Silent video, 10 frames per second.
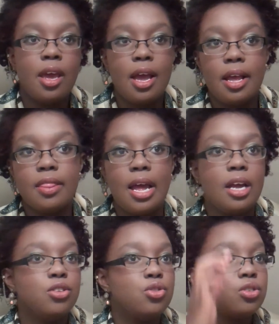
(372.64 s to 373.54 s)
and
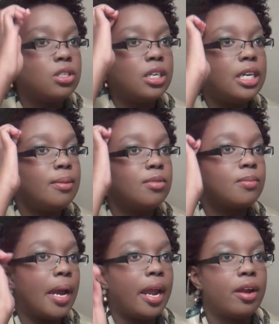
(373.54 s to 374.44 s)
that usually keeps
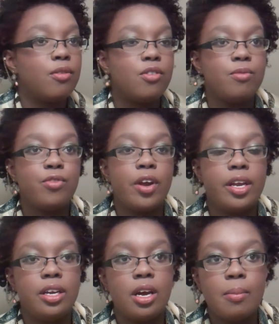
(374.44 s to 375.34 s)
my hair from
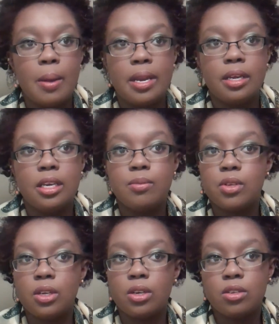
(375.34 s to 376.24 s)
fraying up, and it keeps
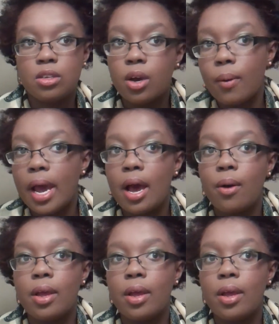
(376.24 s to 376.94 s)
it good to go out,